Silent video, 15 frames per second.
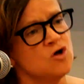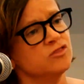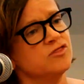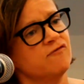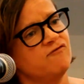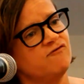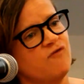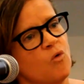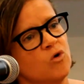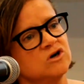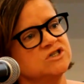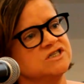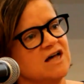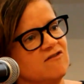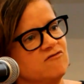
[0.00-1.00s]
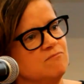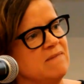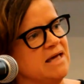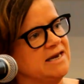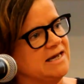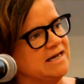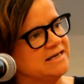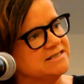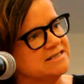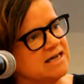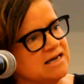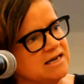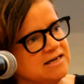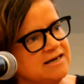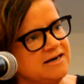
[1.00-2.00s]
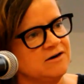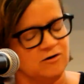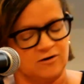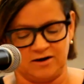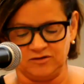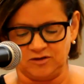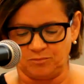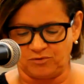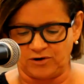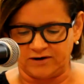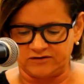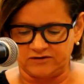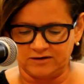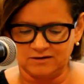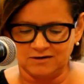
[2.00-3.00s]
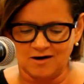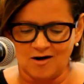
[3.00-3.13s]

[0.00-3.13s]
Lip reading: The force of many is clear in the present,